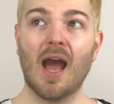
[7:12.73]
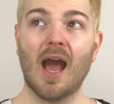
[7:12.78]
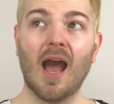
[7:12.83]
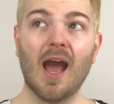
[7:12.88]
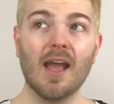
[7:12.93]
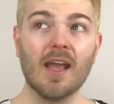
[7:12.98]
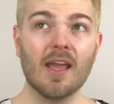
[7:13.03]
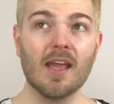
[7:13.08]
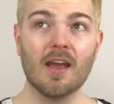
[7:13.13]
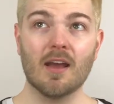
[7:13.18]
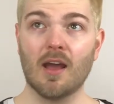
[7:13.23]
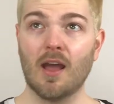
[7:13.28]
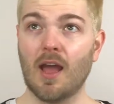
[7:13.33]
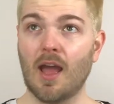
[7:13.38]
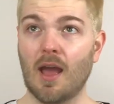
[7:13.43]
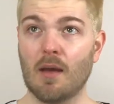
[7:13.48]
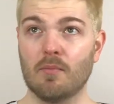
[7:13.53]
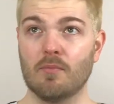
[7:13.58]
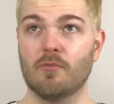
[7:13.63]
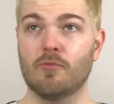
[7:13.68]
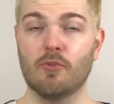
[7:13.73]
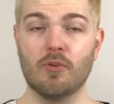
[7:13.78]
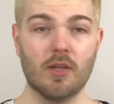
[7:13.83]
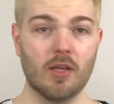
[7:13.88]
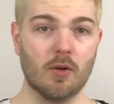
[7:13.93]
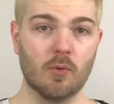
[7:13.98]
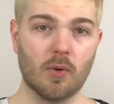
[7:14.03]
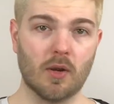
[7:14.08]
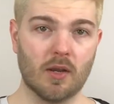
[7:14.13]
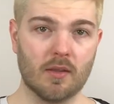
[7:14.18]
I am
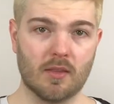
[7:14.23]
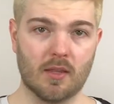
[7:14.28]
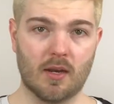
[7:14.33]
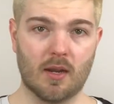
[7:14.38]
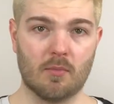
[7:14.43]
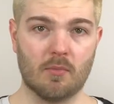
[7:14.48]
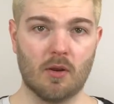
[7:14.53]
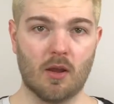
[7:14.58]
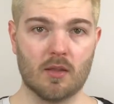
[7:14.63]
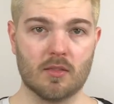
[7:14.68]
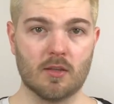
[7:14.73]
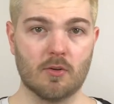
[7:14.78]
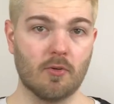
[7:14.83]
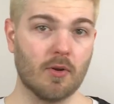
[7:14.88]
fully aware that I'm not the